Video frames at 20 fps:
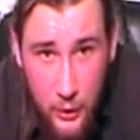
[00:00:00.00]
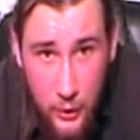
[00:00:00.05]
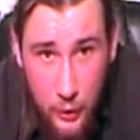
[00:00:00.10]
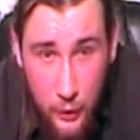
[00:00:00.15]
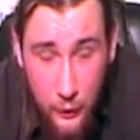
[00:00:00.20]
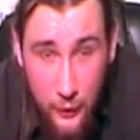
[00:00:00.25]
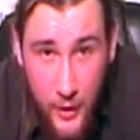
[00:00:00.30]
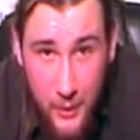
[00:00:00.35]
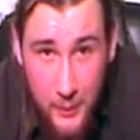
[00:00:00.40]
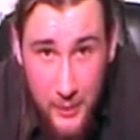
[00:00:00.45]

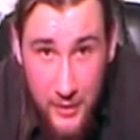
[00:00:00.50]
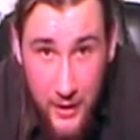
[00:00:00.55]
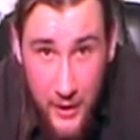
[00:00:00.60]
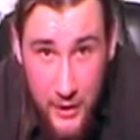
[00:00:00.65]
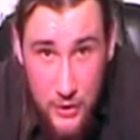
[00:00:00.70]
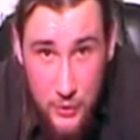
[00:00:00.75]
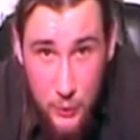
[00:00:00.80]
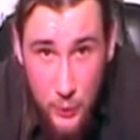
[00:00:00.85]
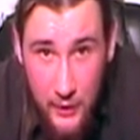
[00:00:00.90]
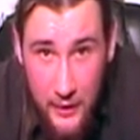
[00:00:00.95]
your
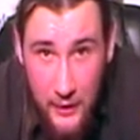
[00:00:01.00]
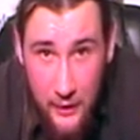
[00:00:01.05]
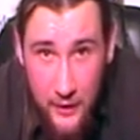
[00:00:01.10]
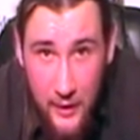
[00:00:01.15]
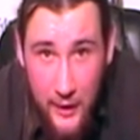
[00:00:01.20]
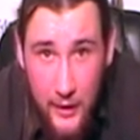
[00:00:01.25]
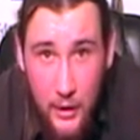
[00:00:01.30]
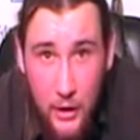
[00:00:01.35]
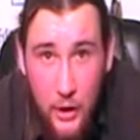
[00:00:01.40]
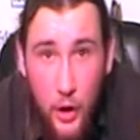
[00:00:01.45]
fermentation will either
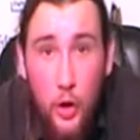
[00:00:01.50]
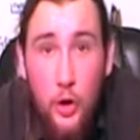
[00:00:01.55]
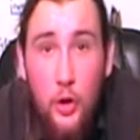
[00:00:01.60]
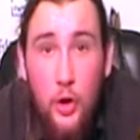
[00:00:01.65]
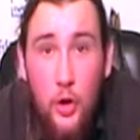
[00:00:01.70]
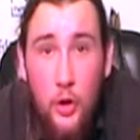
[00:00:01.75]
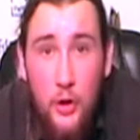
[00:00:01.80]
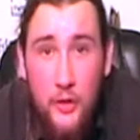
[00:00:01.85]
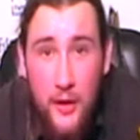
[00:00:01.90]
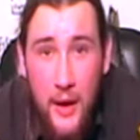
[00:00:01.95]
take a lot
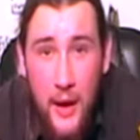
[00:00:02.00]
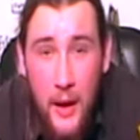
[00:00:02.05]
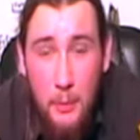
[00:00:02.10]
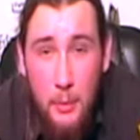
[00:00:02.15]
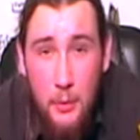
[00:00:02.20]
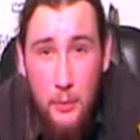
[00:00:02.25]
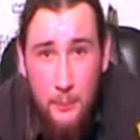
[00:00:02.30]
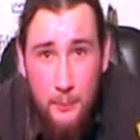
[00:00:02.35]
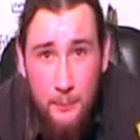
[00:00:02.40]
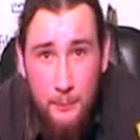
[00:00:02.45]
longer to
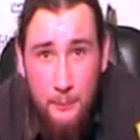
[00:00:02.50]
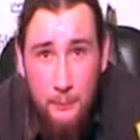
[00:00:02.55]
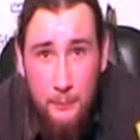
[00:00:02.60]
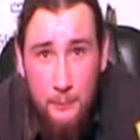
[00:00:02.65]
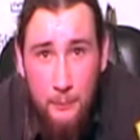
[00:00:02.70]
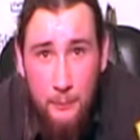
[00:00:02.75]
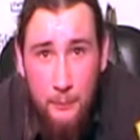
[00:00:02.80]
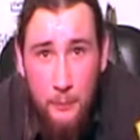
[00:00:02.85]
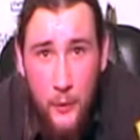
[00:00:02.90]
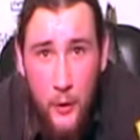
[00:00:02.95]
happen,
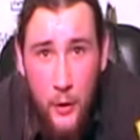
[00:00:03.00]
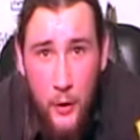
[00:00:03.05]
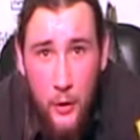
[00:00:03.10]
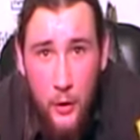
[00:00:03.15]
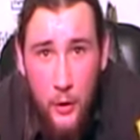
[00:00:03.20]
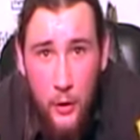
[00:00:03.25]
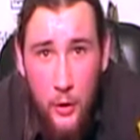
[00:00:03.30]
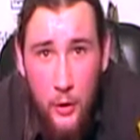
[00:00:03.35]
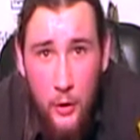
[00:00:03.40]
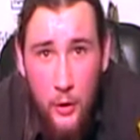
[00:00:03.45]

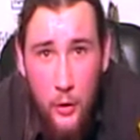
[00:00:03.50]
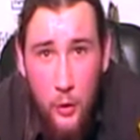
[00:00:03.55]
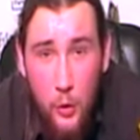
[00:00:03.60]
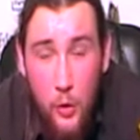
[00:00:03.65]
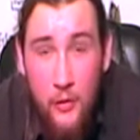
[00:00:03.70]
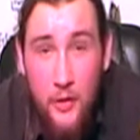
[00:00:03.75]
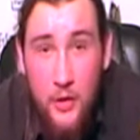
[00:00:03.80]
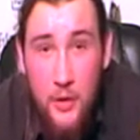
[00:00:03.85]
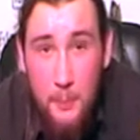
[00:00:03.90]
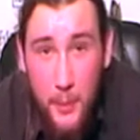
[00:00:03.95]

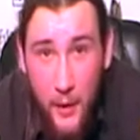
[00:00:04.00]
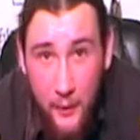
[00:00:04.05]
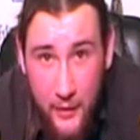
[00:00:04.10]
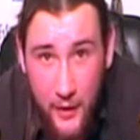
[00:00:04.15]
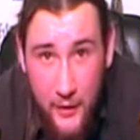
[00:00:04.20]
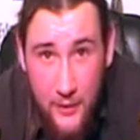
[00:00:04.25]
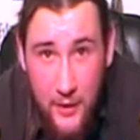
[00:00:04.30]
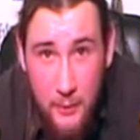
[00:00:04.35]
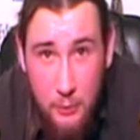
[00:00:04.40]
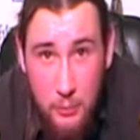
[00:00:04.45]
or if it's above
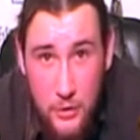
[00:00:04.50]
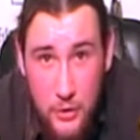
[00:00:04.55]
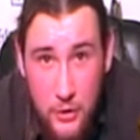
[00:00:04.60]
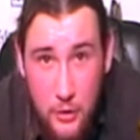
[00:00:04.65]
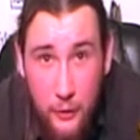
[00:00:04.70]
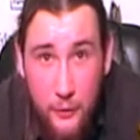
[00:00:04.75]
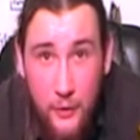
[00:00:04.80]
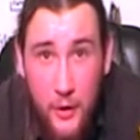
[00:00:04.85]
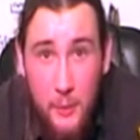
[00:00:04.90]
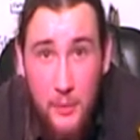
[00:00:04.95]
that temperature,
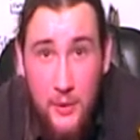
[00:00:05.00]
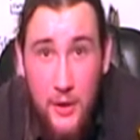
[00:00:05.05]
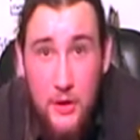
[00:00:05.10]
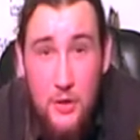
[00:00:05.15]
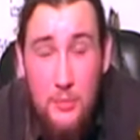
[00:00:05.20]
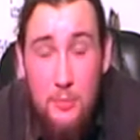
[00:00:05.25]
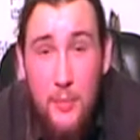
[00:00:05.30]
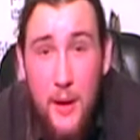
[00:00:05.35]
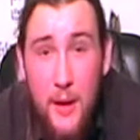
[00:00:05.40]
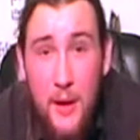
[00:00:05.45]
your
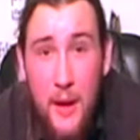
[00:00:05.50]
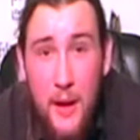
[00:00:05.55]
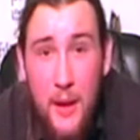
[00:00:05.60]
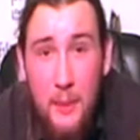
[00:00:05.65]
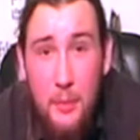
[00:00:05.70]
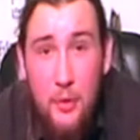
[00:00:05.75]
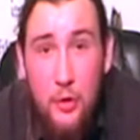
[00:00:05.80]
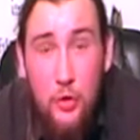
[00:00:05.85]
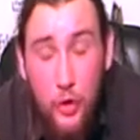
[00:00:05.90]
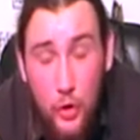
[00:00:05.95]
fermentation may
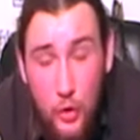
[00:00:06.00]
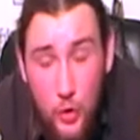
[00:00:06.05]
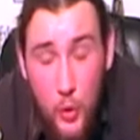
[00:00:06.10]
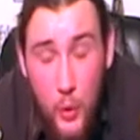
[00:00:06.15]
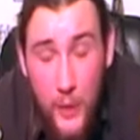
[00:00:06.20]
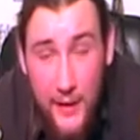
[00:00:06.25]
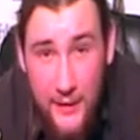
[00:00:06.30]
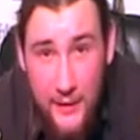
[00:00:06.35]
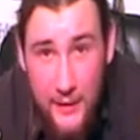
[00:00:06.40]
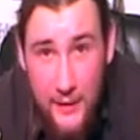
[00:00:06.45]
happen too
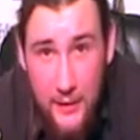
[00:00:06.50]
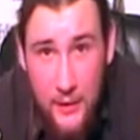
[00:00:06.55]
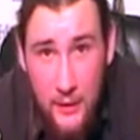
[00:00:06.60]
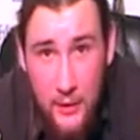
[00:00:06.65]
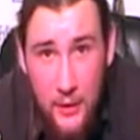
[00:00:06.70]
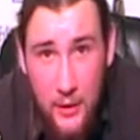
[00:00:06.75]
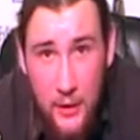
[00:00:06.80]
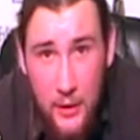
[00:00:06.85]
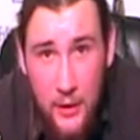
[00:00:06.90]
quickly.